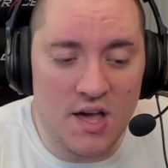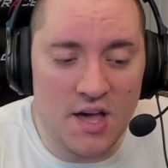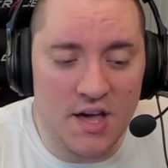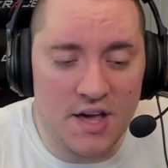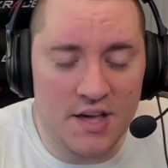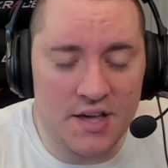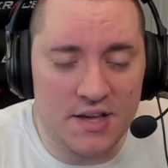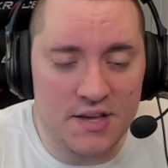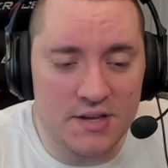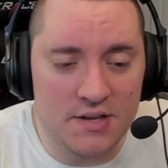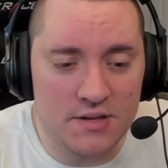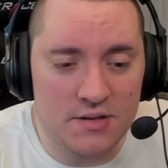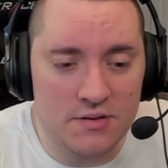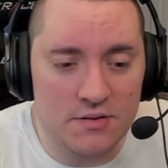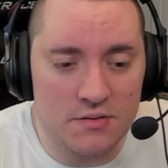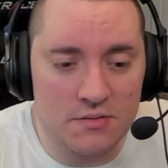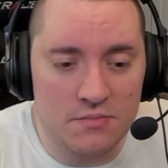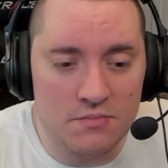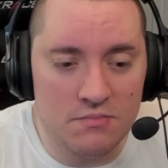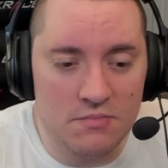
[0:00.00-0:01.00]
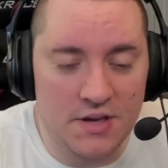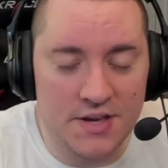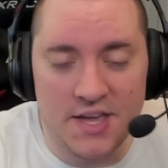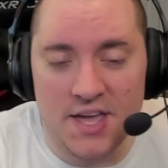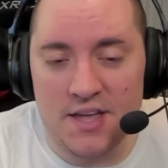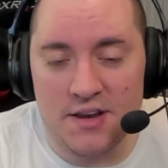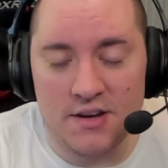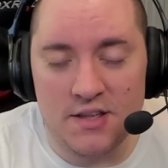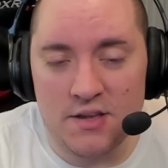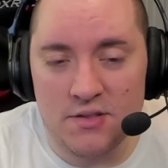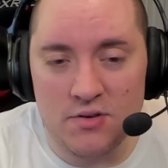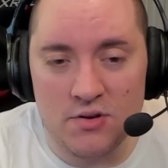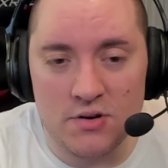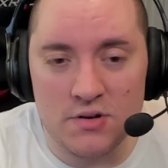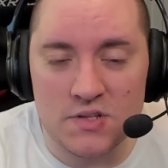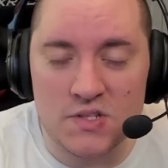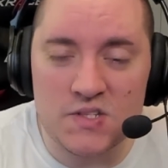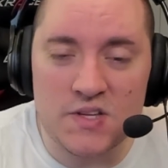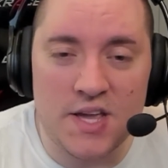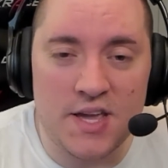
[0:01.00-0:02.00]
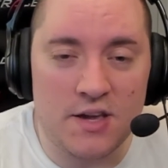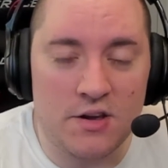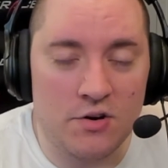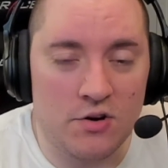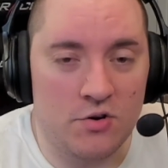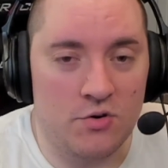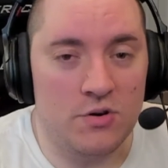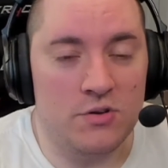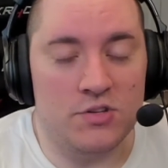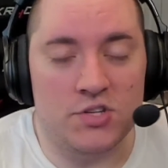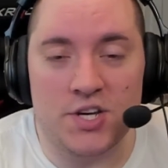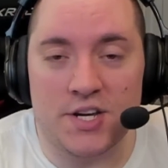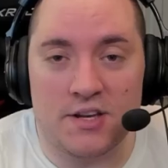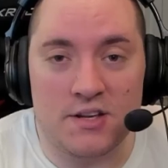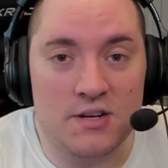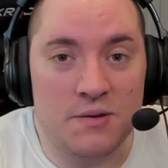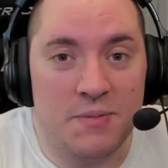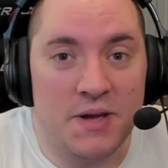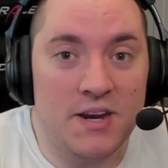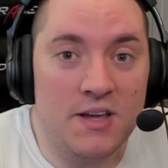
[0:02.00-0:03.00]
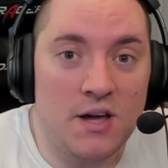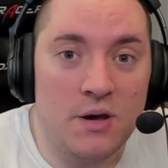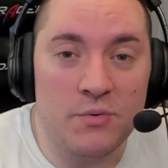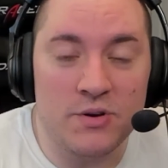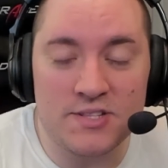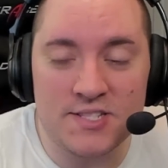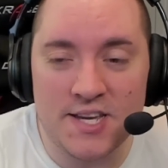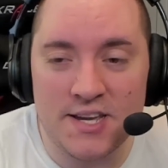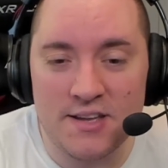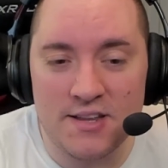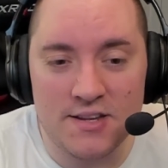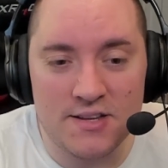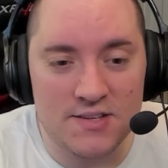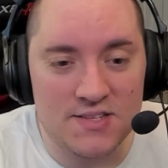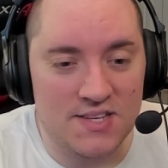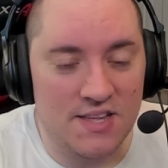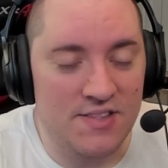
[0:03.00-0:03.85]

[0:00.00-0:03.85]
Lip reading: again, either a steak or grilled chicken, depending on what day it is.